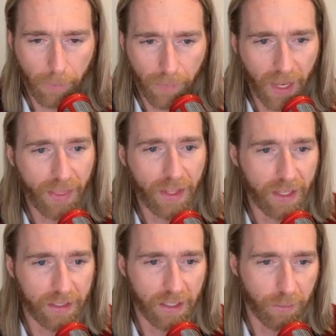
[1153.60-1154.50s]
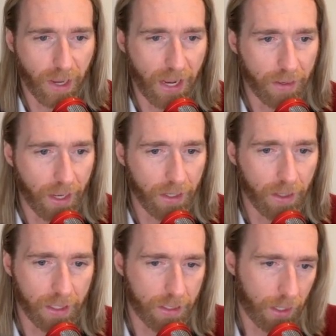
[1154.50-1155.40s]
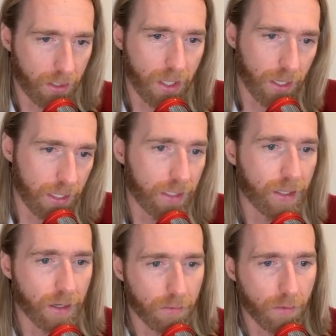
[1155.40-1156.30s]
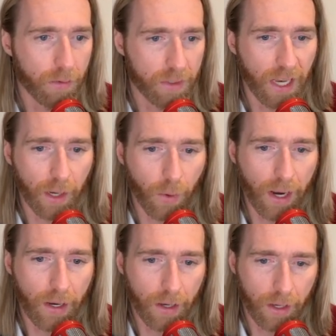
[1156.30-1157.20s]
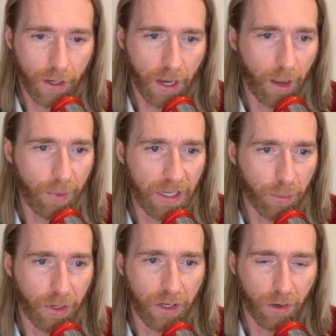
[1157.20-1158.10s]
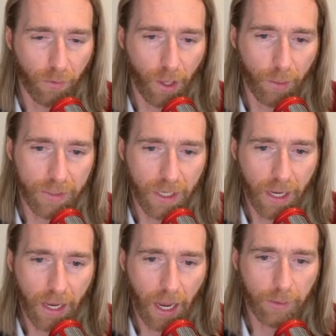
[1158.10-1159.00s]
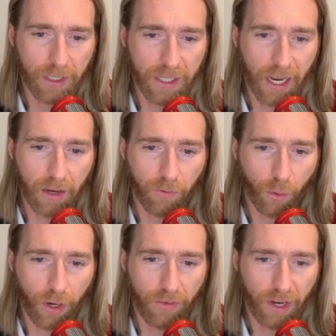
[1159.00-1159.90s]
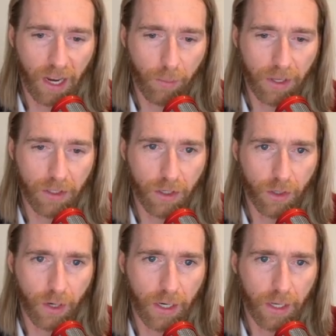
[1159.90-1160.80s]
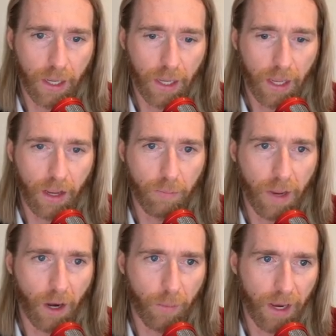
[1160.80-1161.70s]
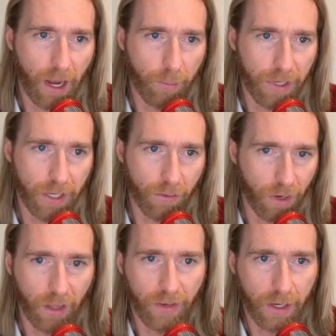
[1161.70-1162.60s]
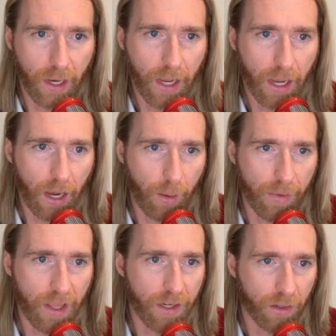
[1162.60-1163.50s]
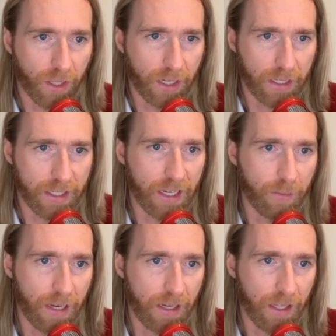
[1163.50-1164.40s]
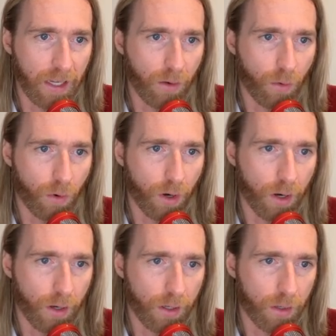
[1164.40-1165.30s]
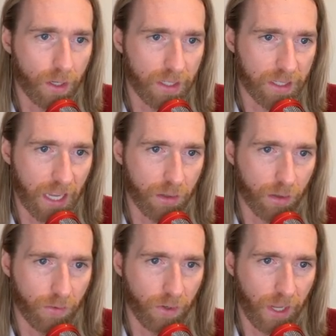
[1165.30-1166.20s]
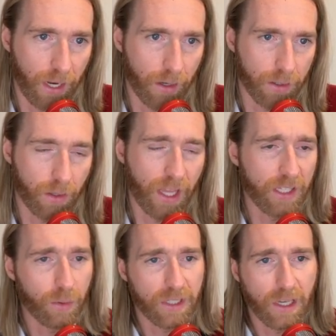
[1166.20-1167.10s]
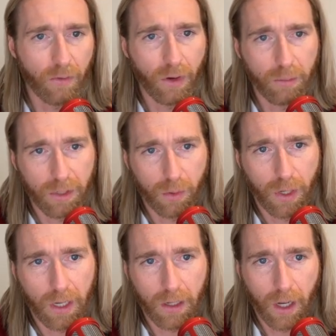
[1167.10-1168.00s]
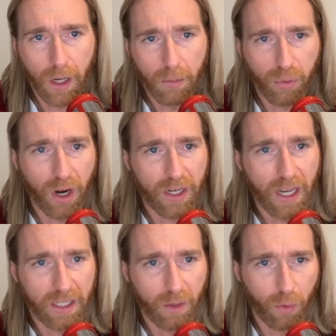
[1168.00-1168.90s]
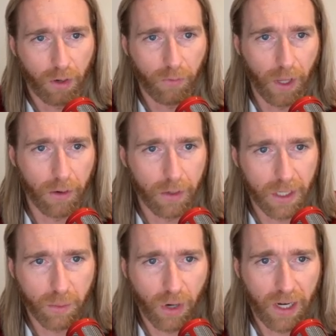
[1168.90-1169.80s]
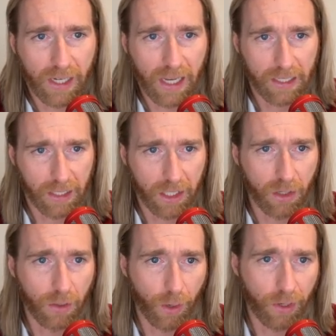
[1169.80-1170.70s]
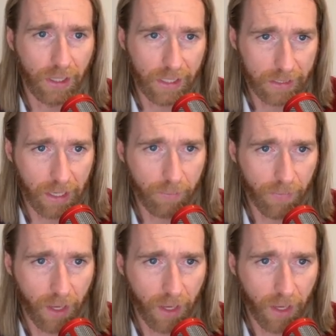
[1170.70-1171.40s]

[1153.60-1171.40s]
Not that this is a bad thing. It's actually a decent segue copy to put into your follow-ups. I'm just saying for whatever campaigns you're doing, it may or may not be relevant. And then you'll click send immediately, or you can schedule it for later. So that's what's different between broadcast and workflow. Is broadcast lets you load a list up.